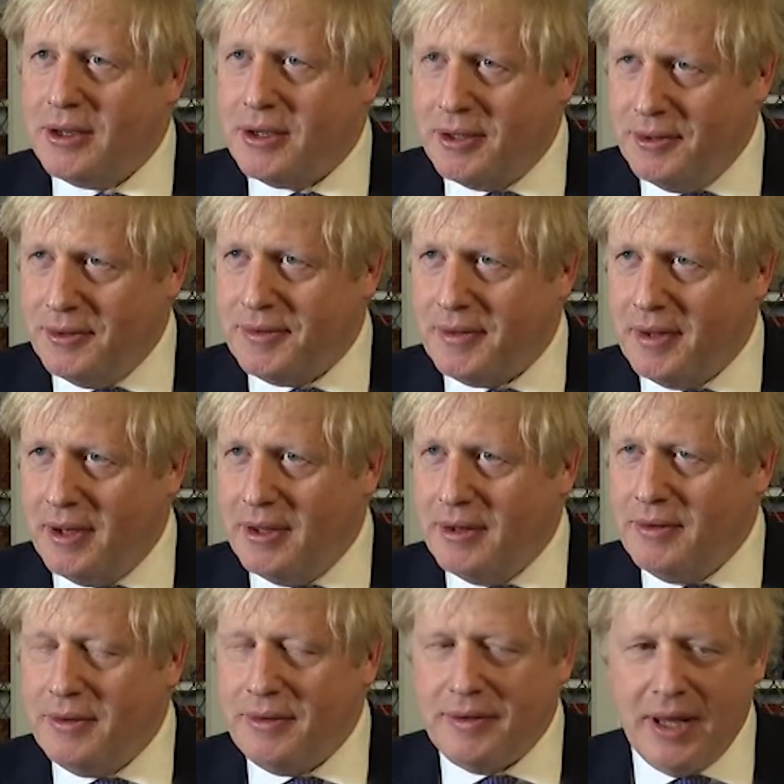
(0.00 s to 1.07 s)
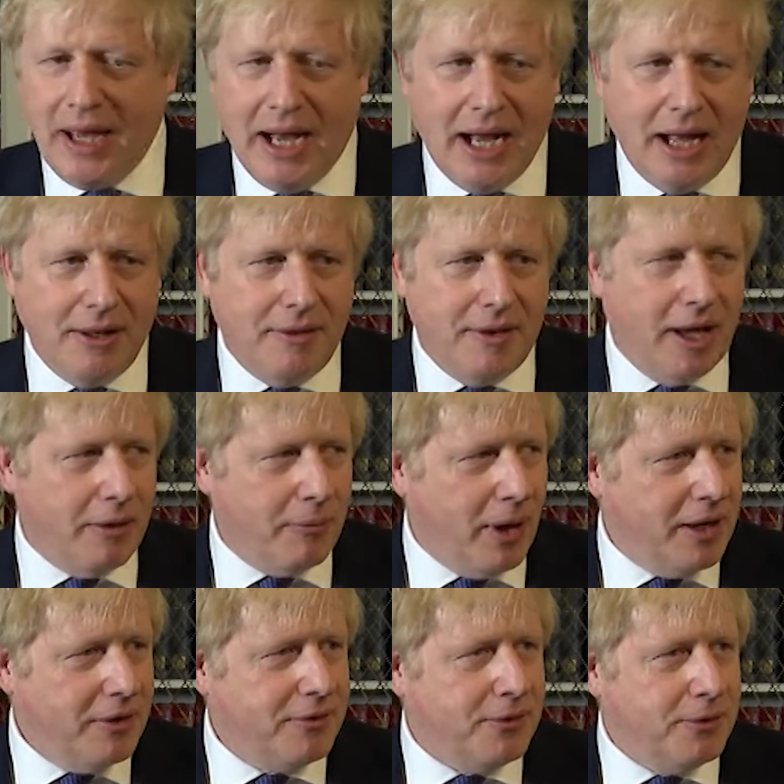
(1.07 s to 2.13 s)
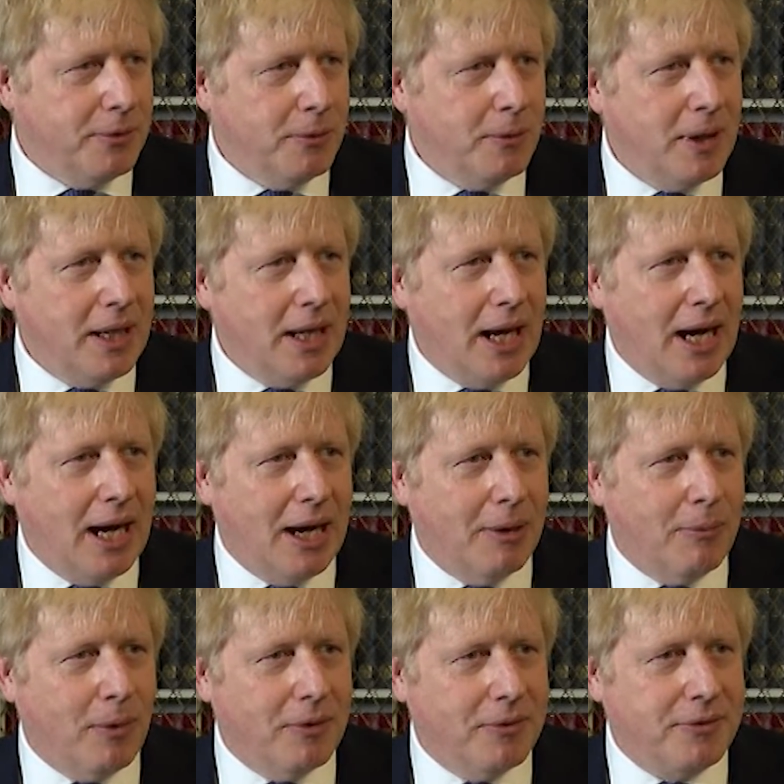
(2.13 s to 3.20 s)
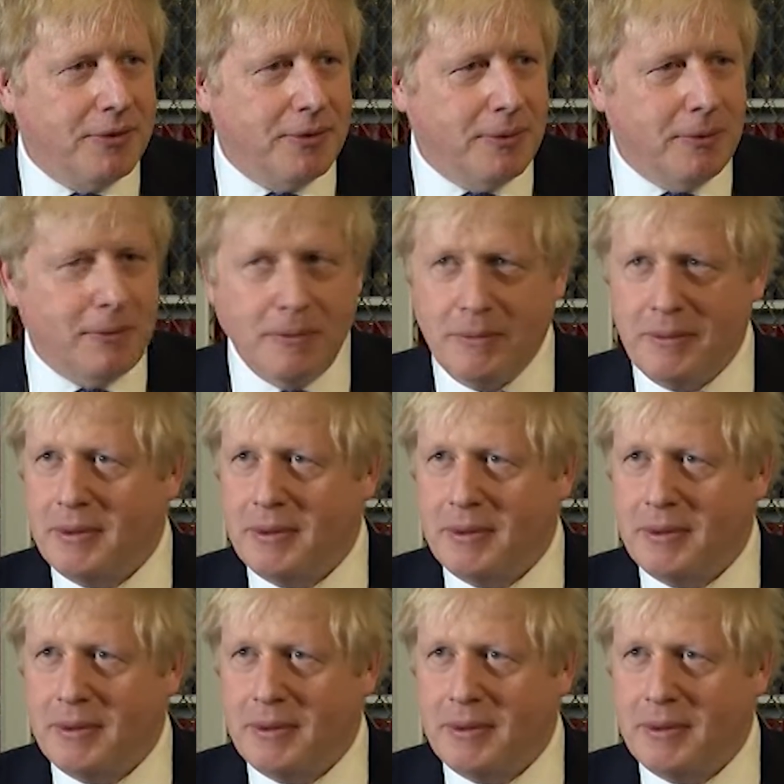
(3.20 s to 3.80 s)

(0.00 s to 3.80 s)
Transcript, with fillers: concerned, and they're right to want to